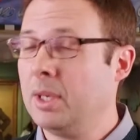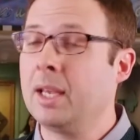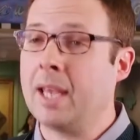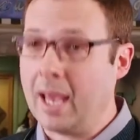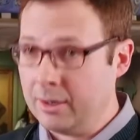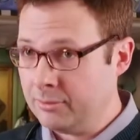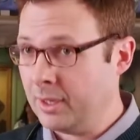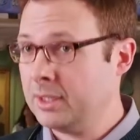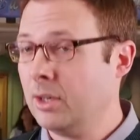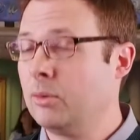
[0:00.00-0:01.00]
it can
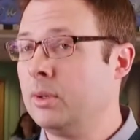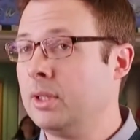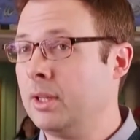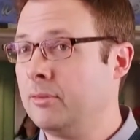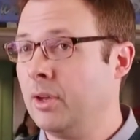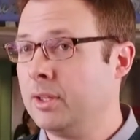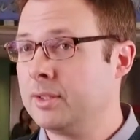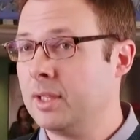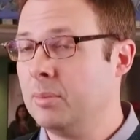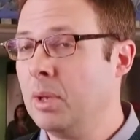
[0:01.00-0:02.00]
affect how quickly they fall
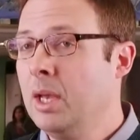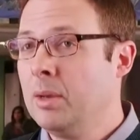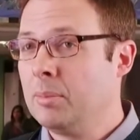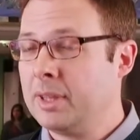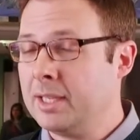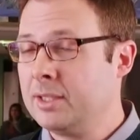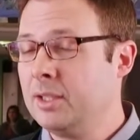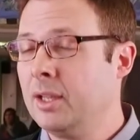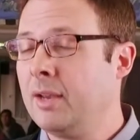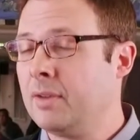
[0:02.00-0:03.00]
asleep, but they
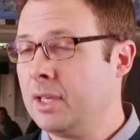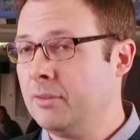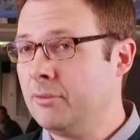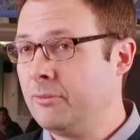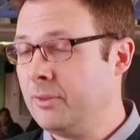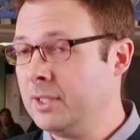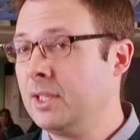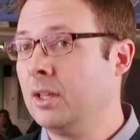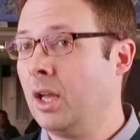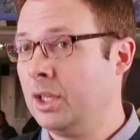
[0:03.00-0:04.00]
still have a
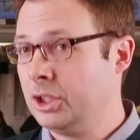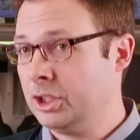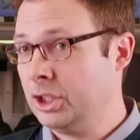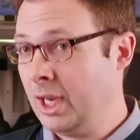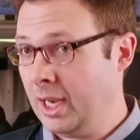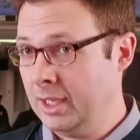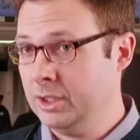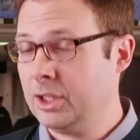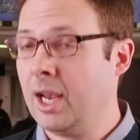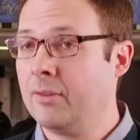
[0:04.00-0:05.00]
physiologic
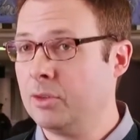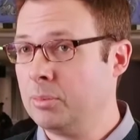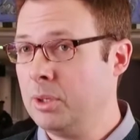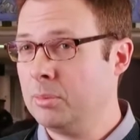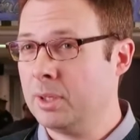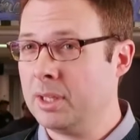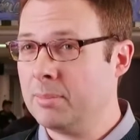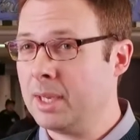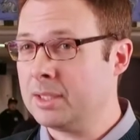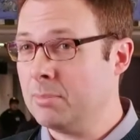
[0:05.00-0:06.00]
change after puberty that
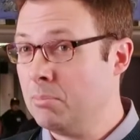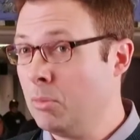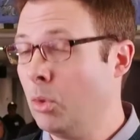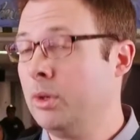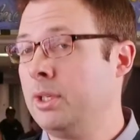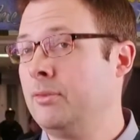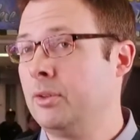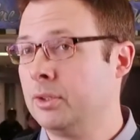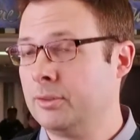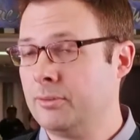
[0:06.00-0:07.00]
makes it more
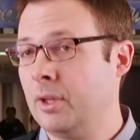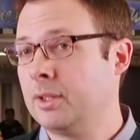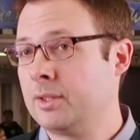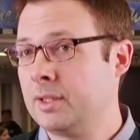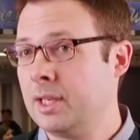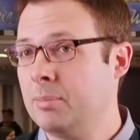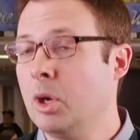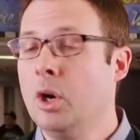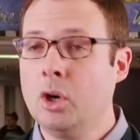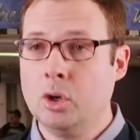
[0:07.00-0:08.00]
difficult to fall asleep
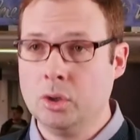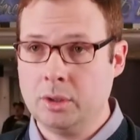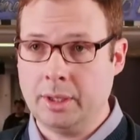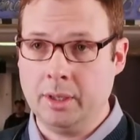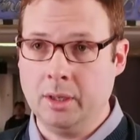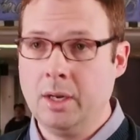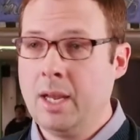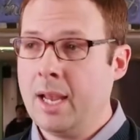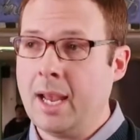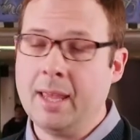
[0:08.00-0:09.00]
earlier.
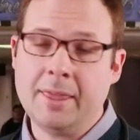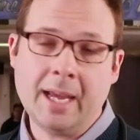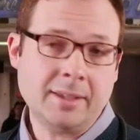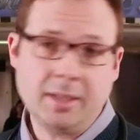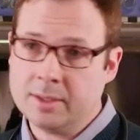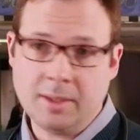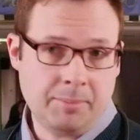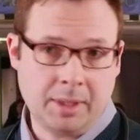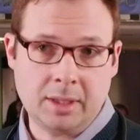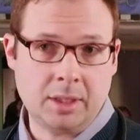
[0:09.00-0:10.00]
And that's not
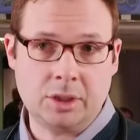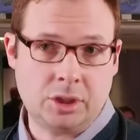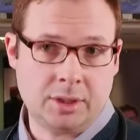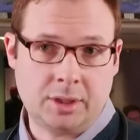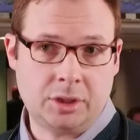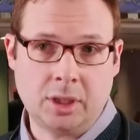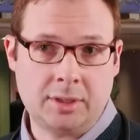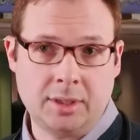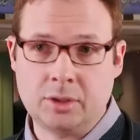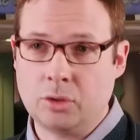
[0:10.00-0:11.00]
something that just
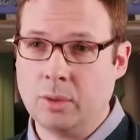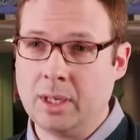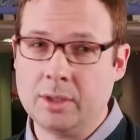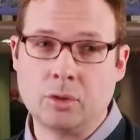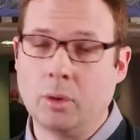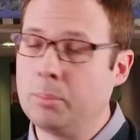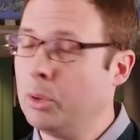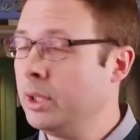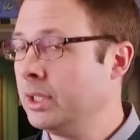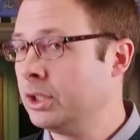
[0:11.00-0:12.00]
adjusting screens or
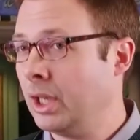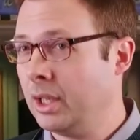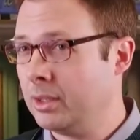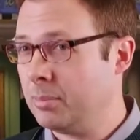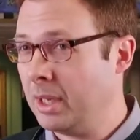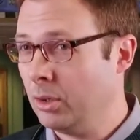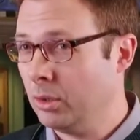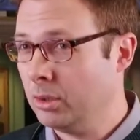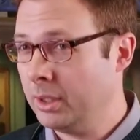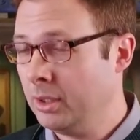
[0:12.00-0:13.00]
putting a child to bed
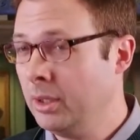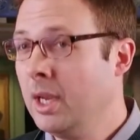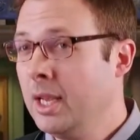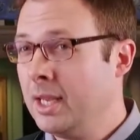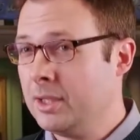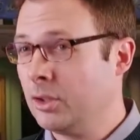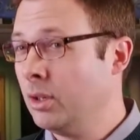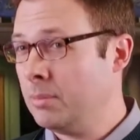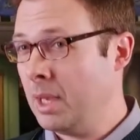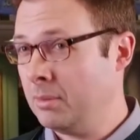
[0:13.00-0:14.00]
earlier is
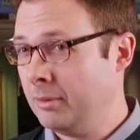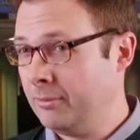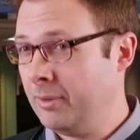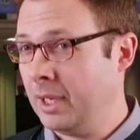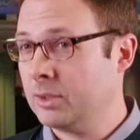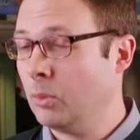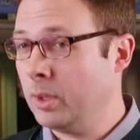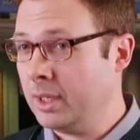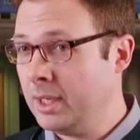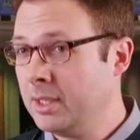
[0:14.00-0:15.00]
going to be able to fix.
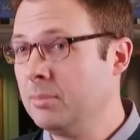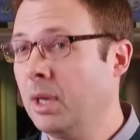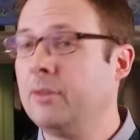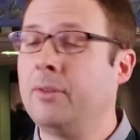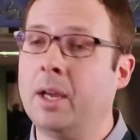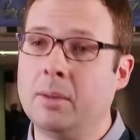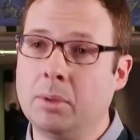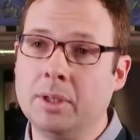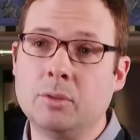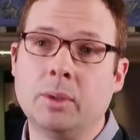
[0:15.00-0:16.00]
What is
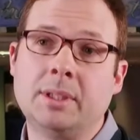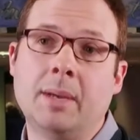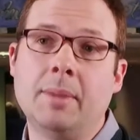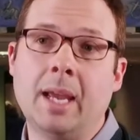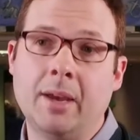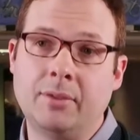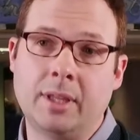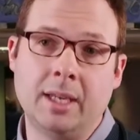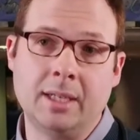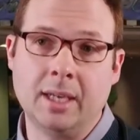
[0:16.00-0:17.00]
modifiable is what time they have to
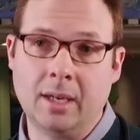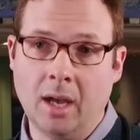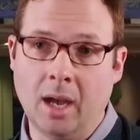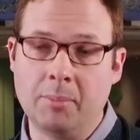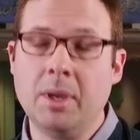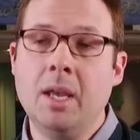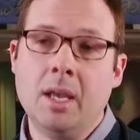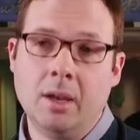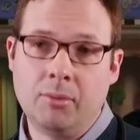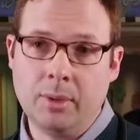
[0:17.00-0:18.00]
then get up.
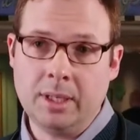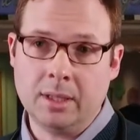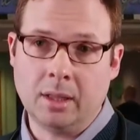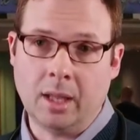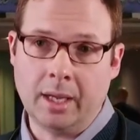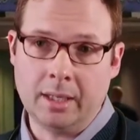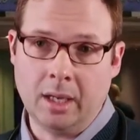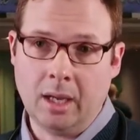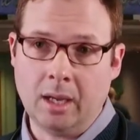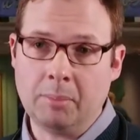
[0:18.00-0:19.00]
If we can line
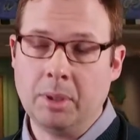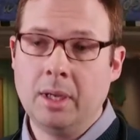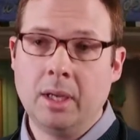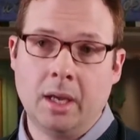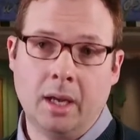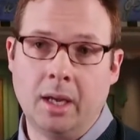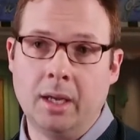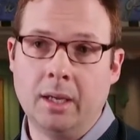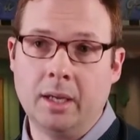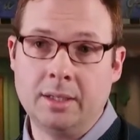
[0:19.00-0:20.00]
up
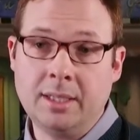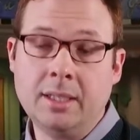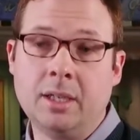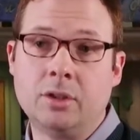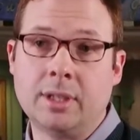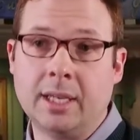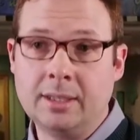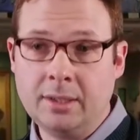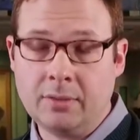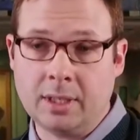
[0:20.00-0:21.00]
a teenager's
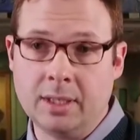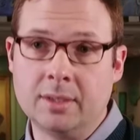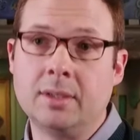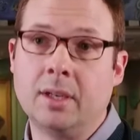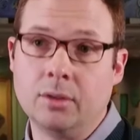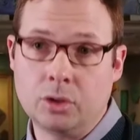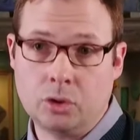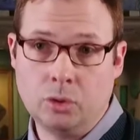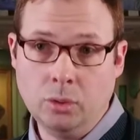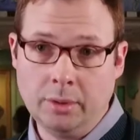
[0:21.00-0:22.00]
activities and their
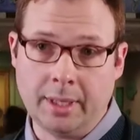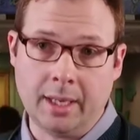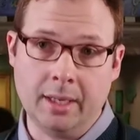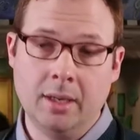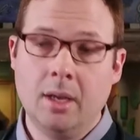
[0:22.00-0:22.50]
school day